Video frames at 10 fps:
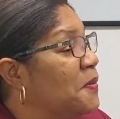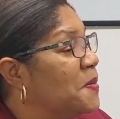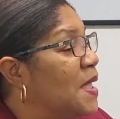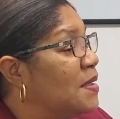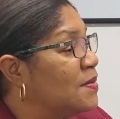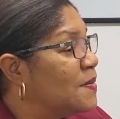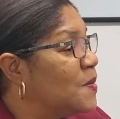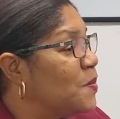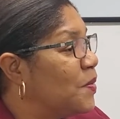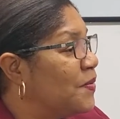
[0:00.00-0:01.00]
that will
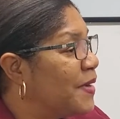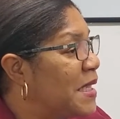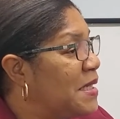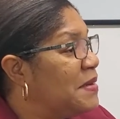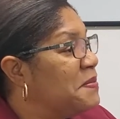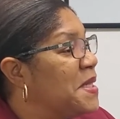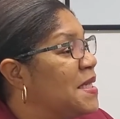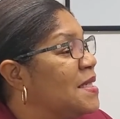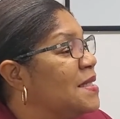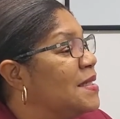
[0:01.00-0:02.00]
be provided
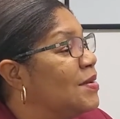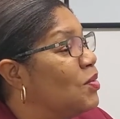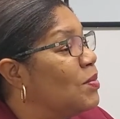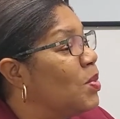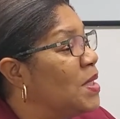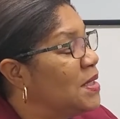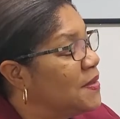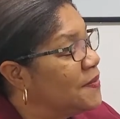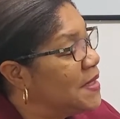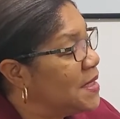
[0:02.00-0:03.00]
because the whole point
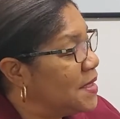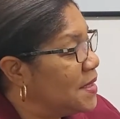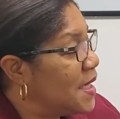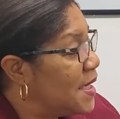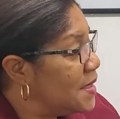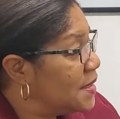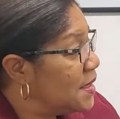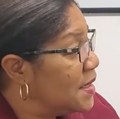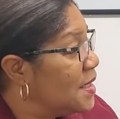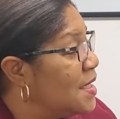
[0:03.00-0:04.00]
of
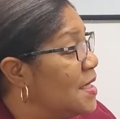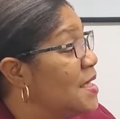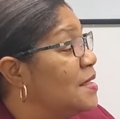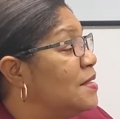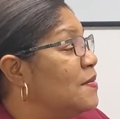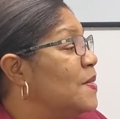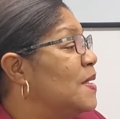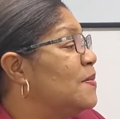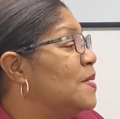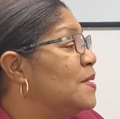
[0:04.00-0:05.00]
digitizing is to be
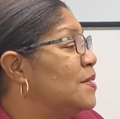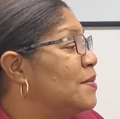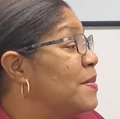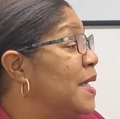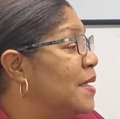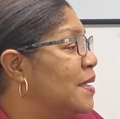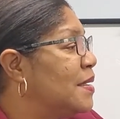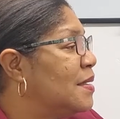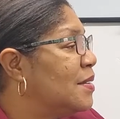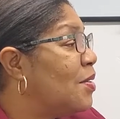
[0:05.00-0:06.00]
able to make
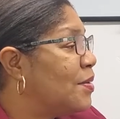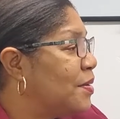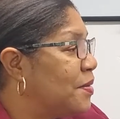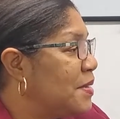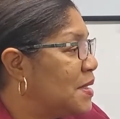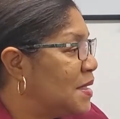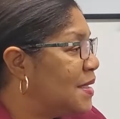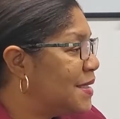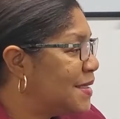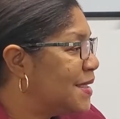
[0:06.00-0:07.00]
concrete
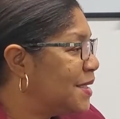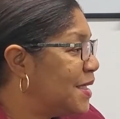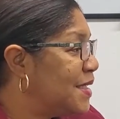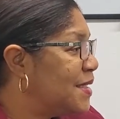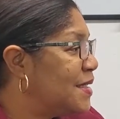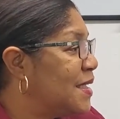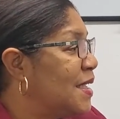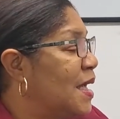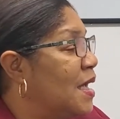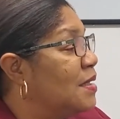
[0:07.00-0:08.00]
decisions.
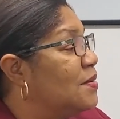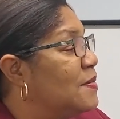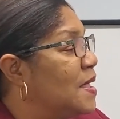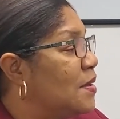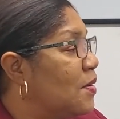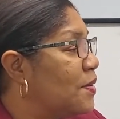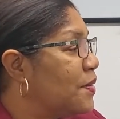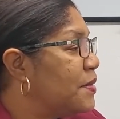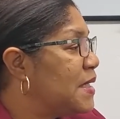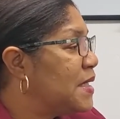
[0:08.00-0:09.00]
And to make
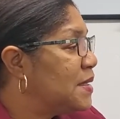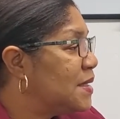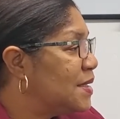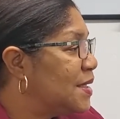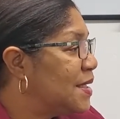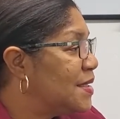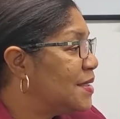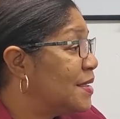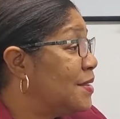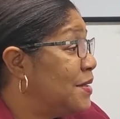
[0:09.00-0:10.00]
concrete
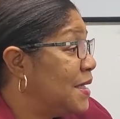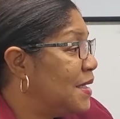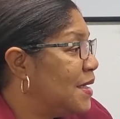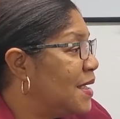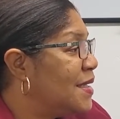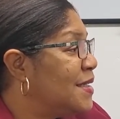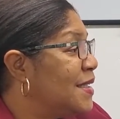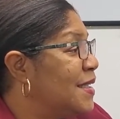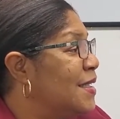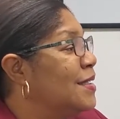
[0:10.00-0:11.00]
decisions, you need
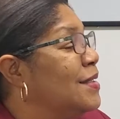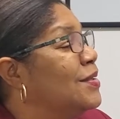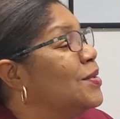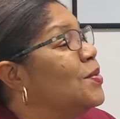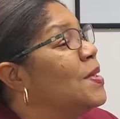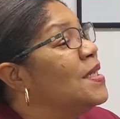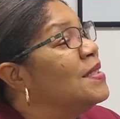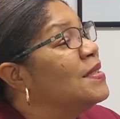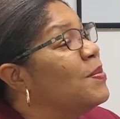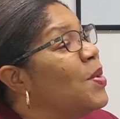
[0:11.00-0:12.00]
data. So what
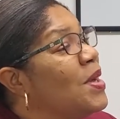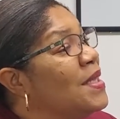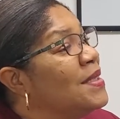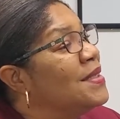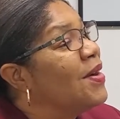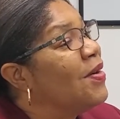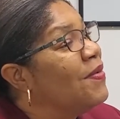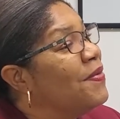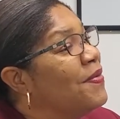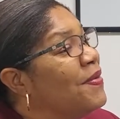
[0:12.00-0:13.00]
is the point
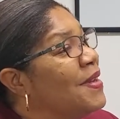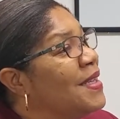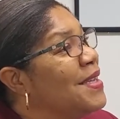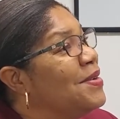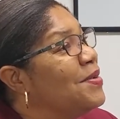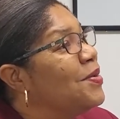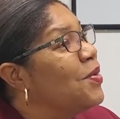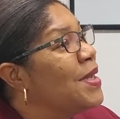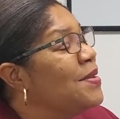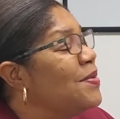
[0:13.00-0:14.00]
of,
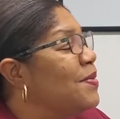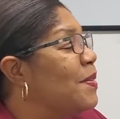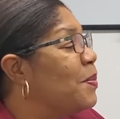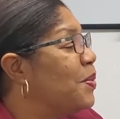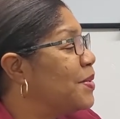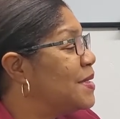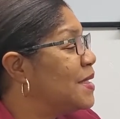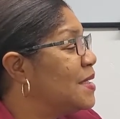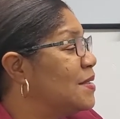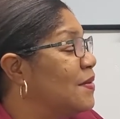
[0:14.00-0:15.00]
going through a
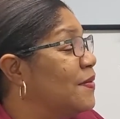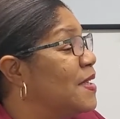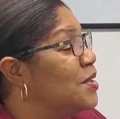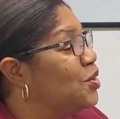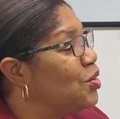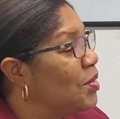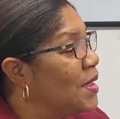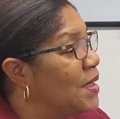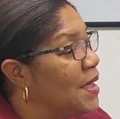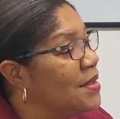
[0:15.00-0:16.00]
process of
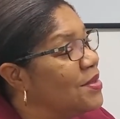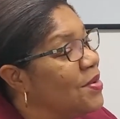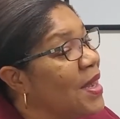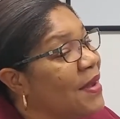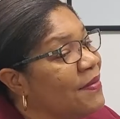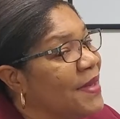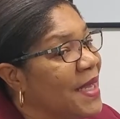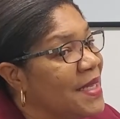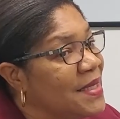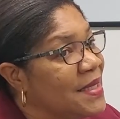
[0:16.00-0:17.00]
ensuring that you have
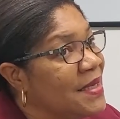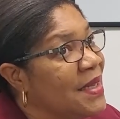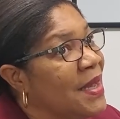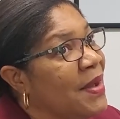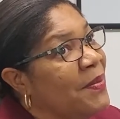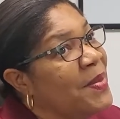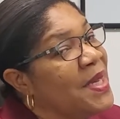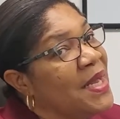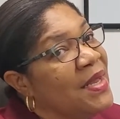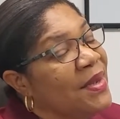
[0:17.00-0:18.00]
data, but
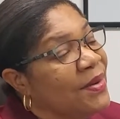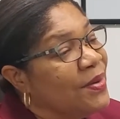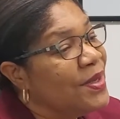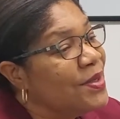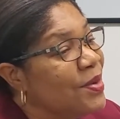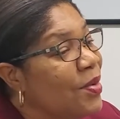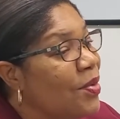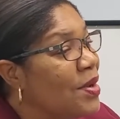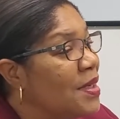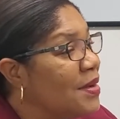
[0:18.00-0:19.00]
then you're going to
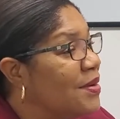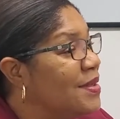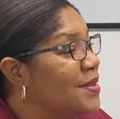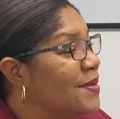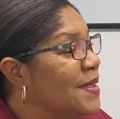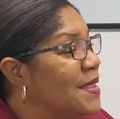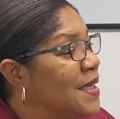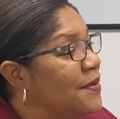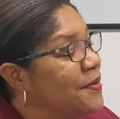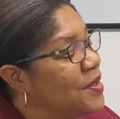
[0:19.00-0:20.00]
hold on to it
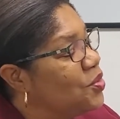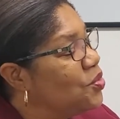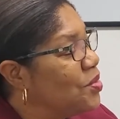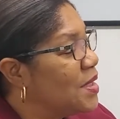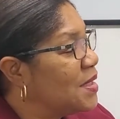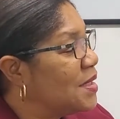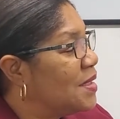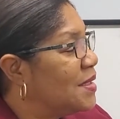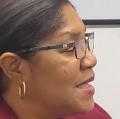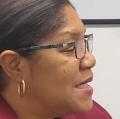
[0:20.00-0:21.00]
and restrict
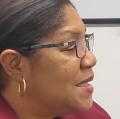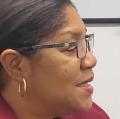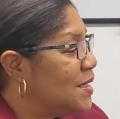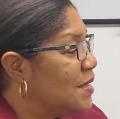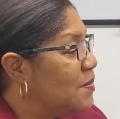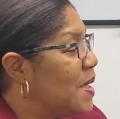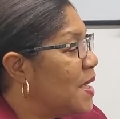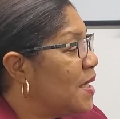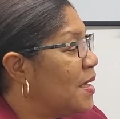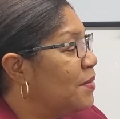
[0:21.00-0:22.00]
decision
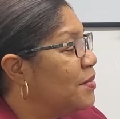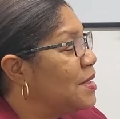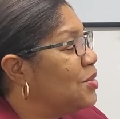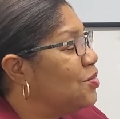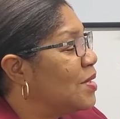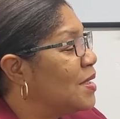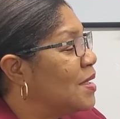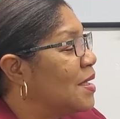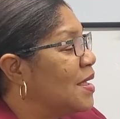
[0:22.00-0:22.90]
making, restrict,